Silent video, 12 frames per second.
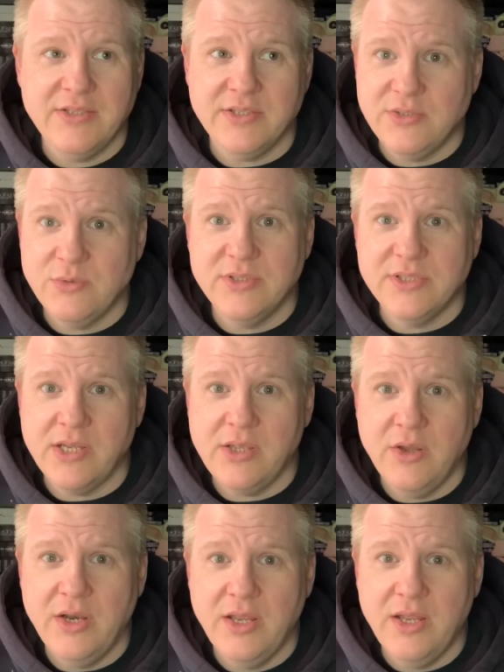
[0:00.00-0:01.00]
as soon as I
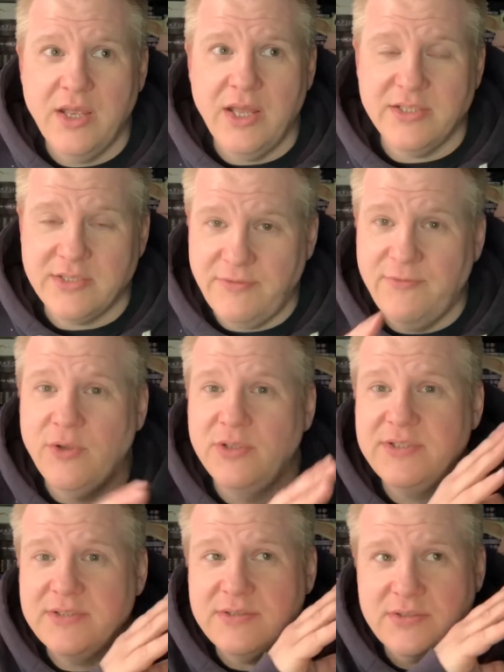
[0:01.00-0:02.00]
got it, and it's a
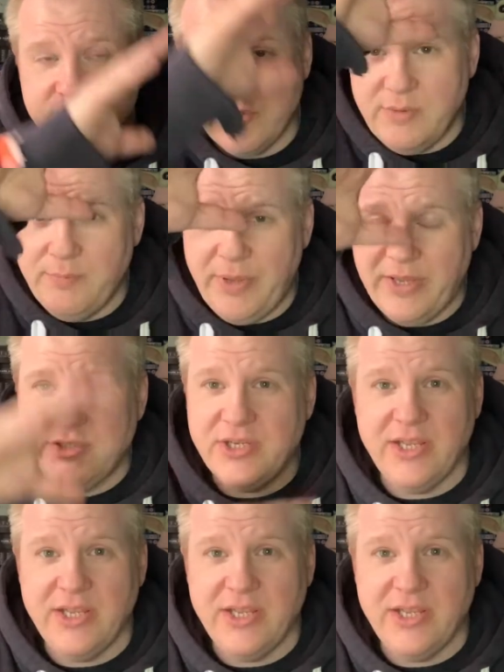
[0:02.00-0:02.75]
full screen picture.